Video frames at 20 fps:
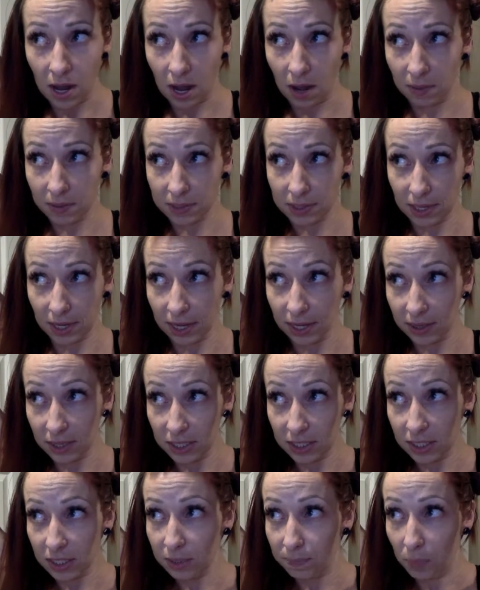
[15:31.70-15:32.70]
was like,
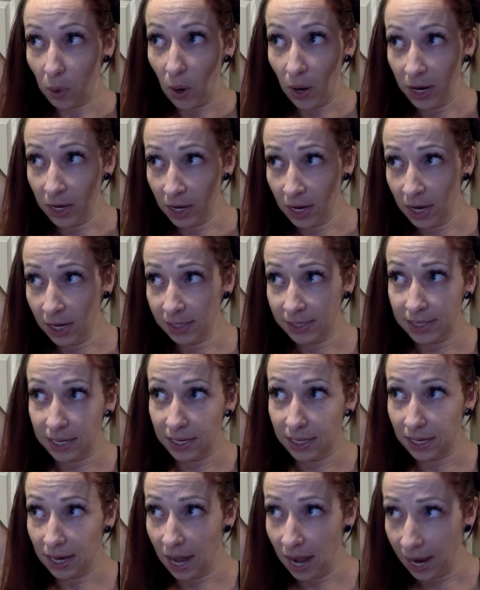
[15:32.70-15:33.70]
this is pointless
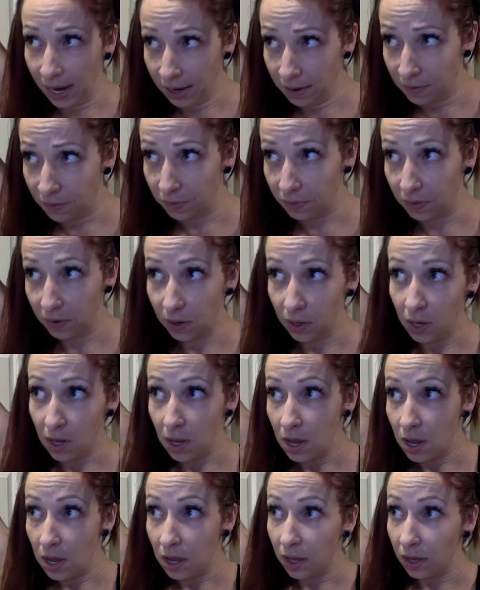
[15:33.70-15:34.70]
in life,
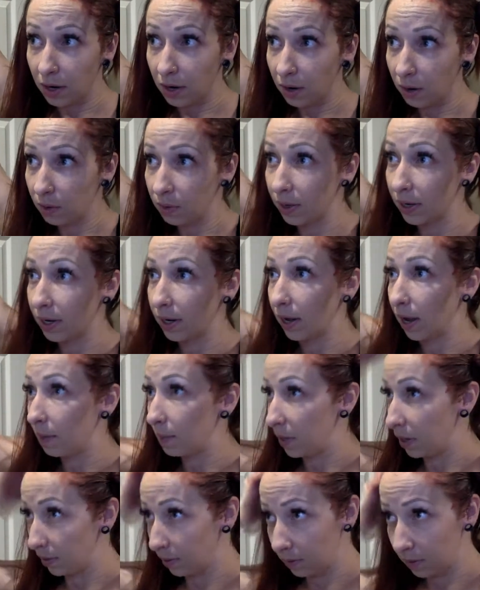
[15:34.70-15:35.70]
and I
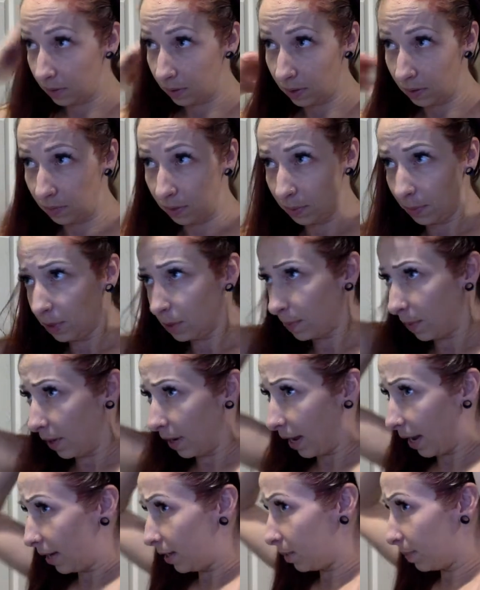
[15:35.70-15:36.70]
mean, for the most part
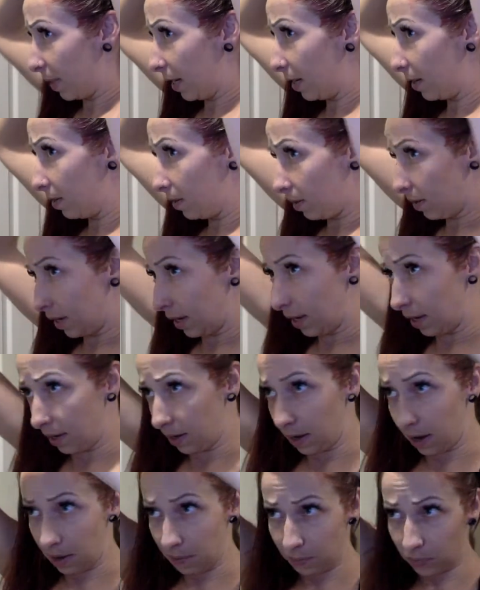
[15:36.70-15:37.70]
it has been.
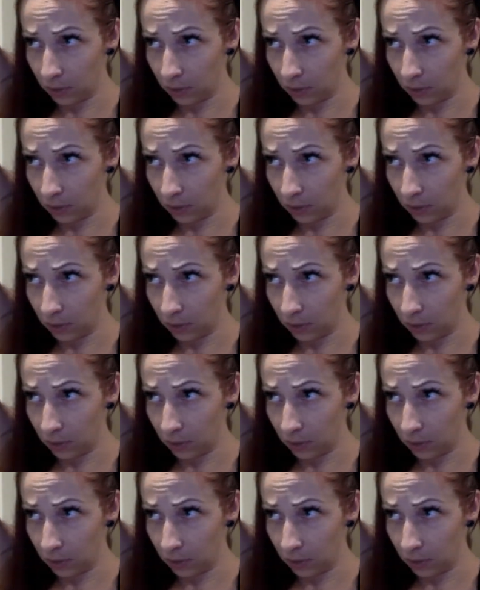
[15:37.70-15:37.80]
Like, I'm